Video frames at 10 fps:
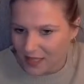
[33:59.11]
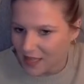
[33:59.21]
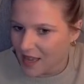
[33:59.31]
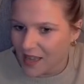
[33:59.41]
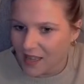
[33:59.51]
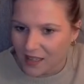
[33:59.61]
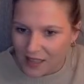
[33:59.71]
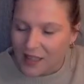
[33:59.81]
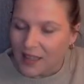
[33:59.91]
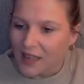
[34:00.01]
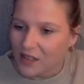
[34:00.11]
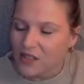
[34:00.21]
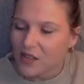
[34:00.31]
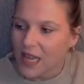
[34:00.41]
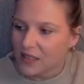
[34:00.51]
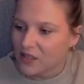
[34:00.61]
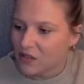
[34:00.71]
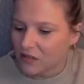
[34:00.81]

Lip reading: Yeah, I also had to,